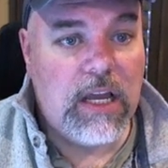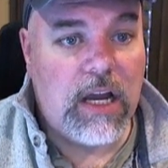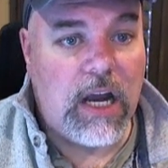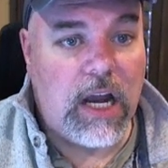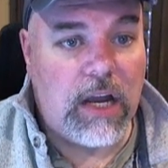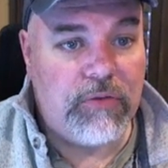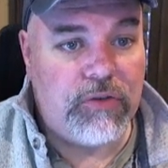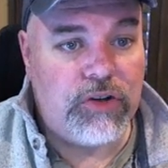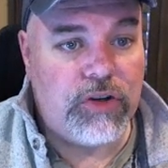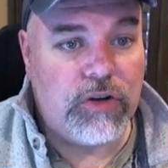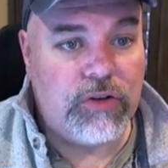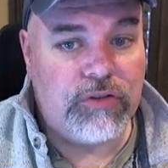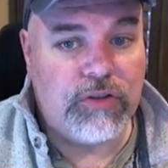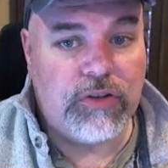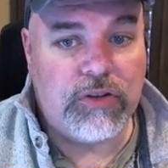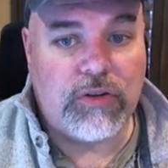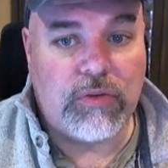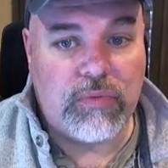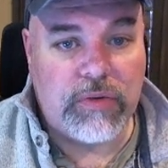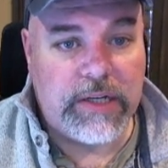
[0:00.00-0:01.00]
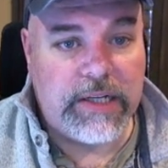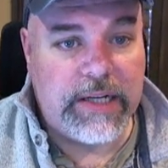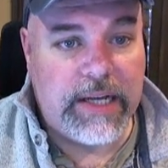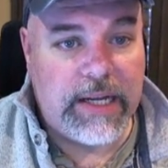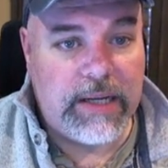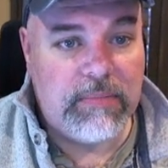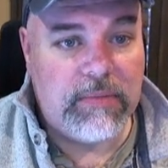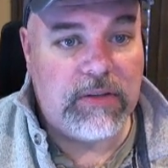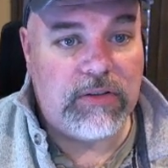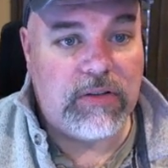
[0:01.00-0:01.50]
I've chosen to
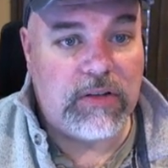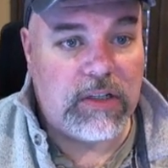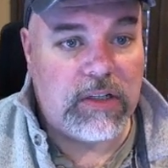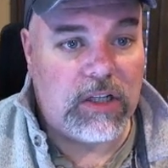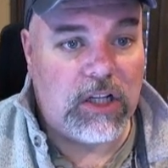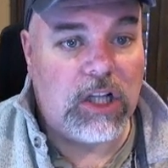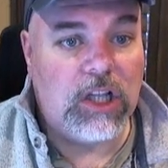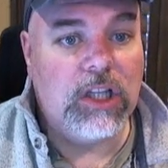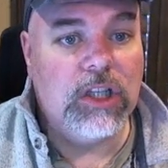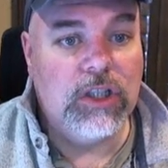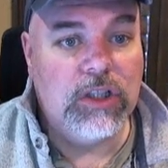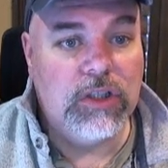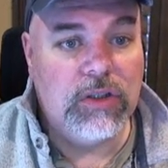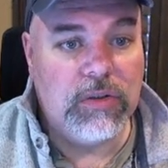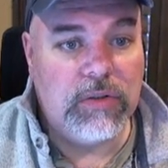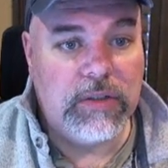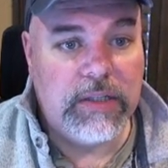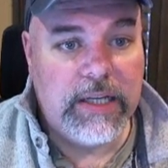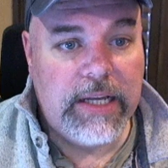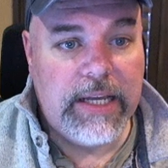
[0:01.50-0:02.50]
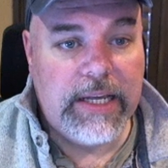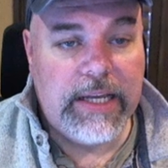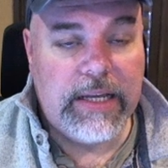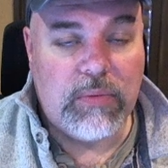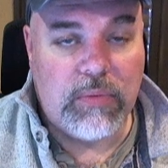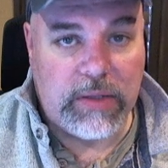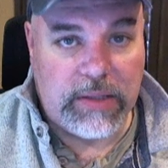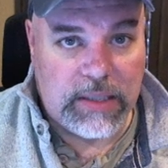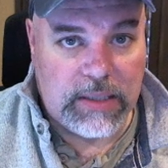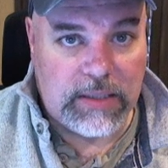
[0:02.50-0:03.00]
rename this and include
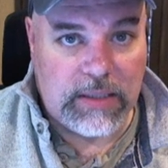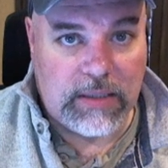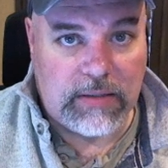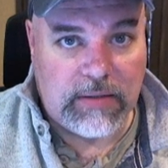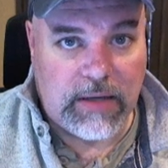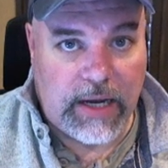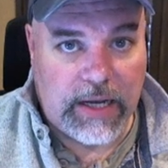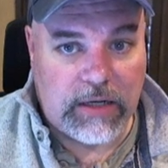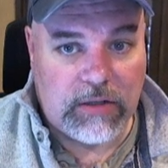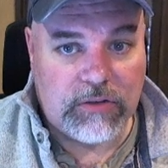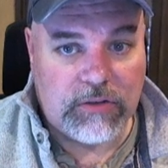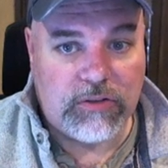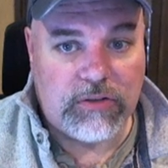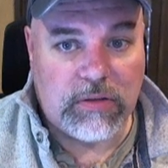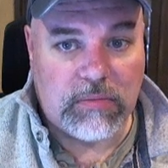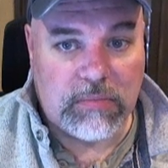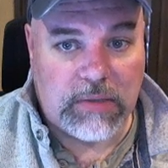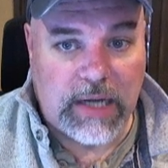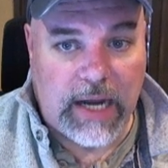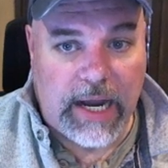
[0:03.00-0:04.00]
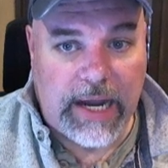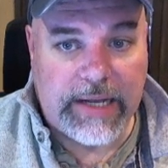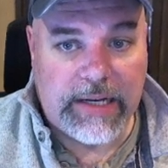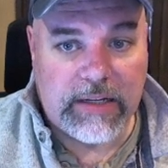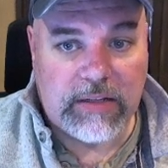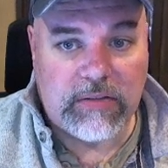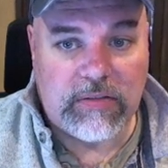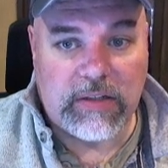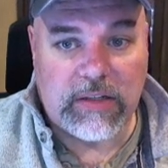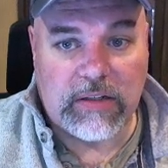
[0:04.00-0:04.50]
within the title some
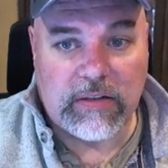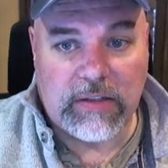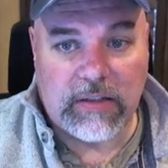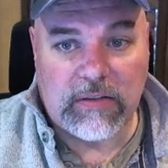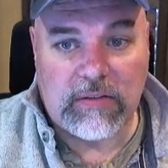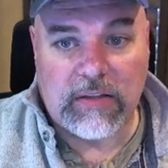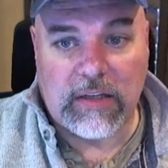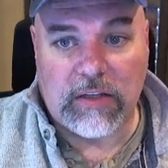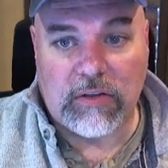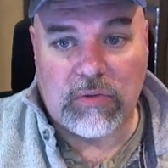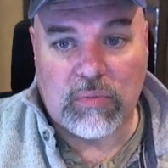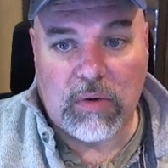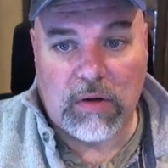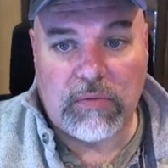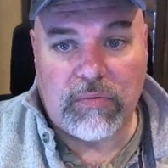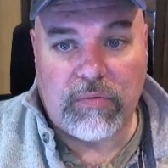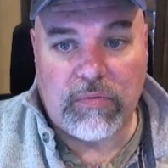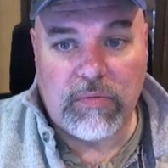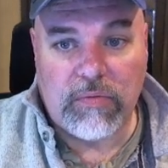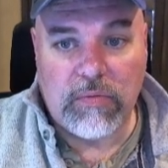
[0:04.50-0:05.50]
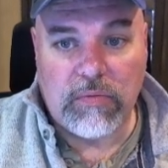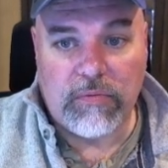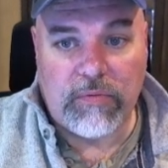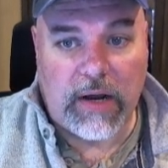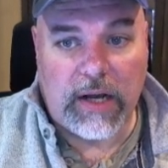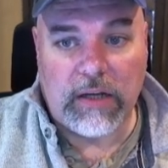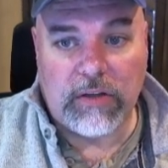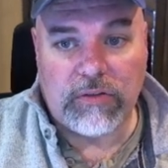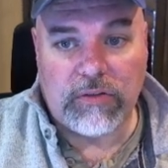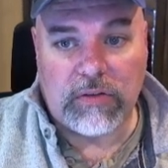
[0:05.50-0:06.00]
guidance here that says what
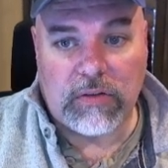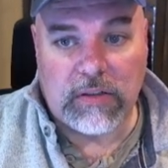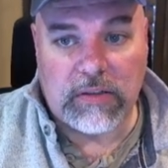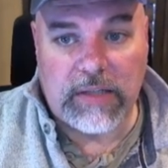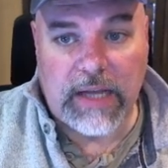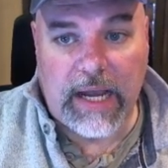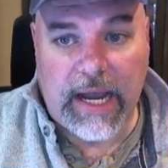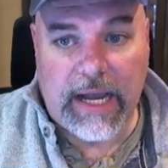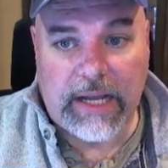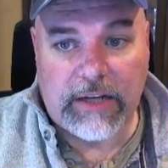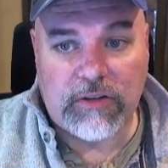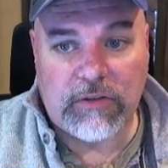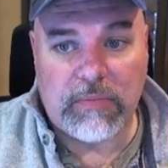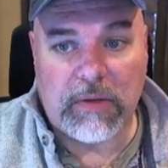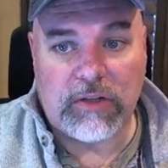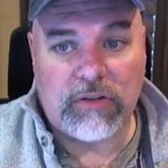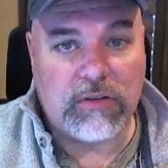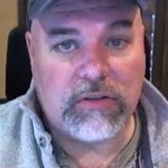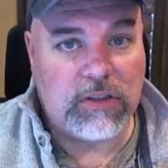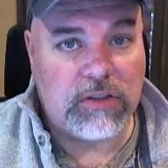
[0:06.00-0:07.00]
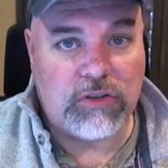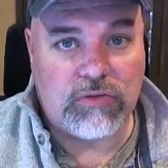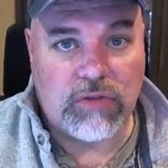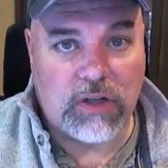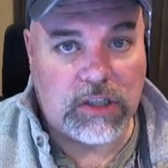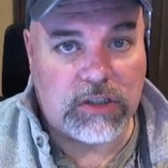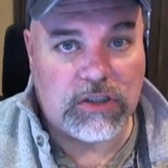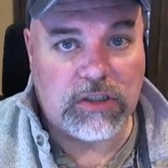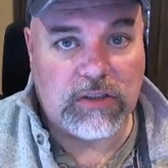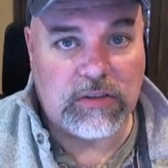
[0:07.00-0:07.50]
files are attached, special
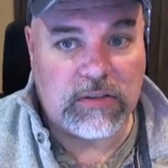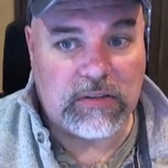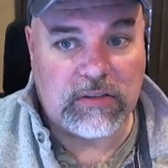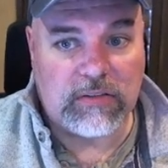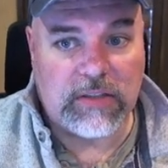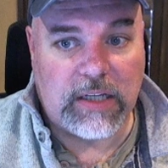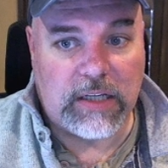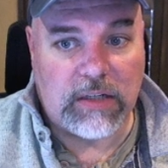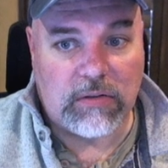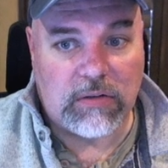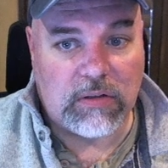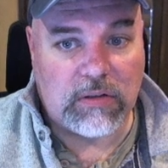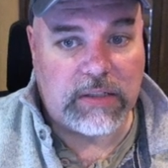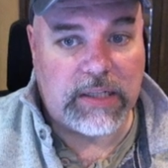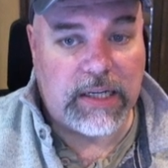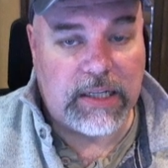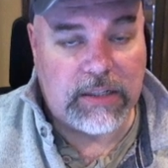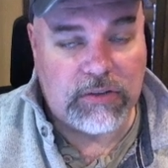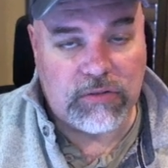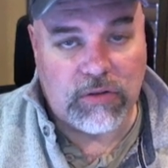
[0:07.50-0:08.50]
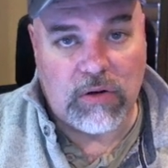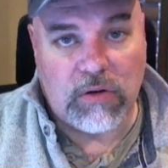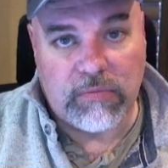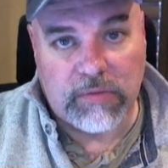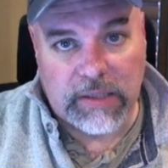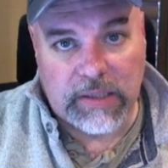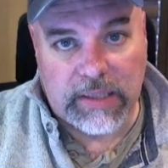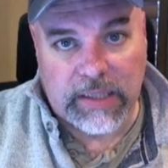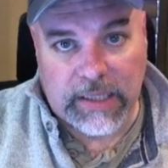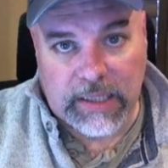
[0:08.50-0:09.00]
instructions, etc. Okay, so
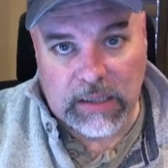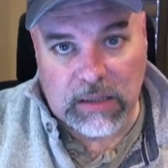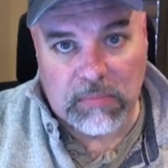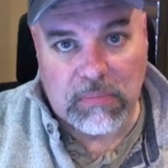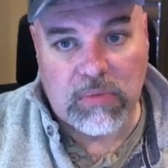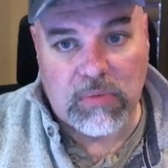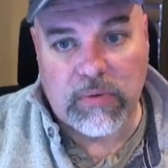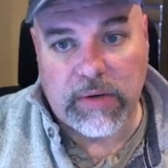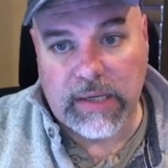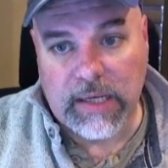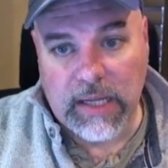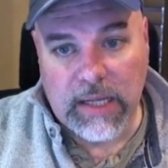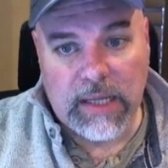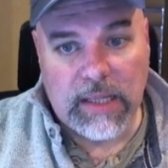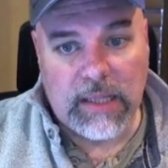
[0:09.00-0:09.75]
hopefully they get the point.